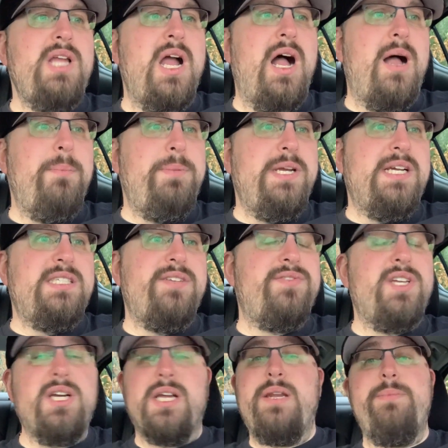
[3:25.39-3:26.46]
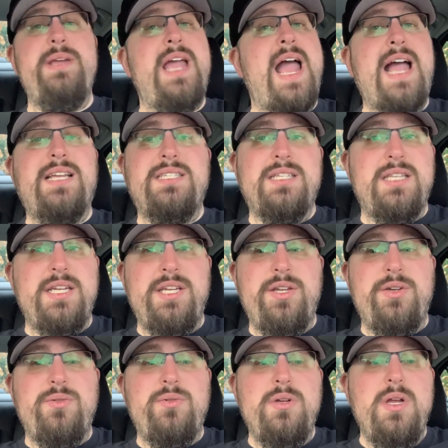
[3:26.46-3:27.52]
uh, because if they're going to be hassling
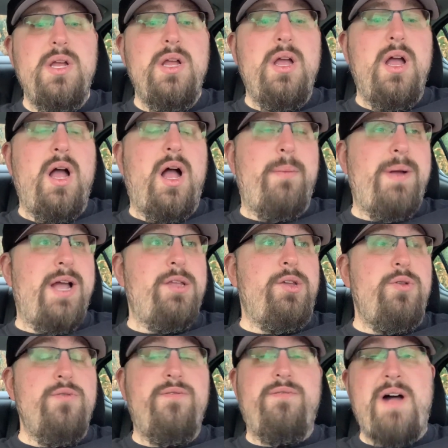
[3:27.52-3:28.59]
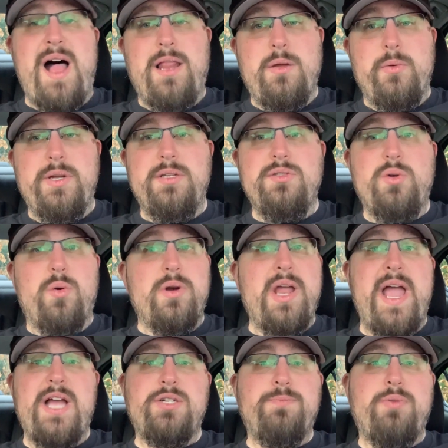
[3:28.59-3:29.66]
you about you following
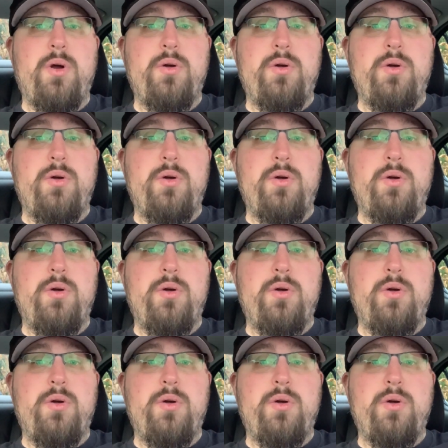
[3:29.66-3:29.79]
DoorDash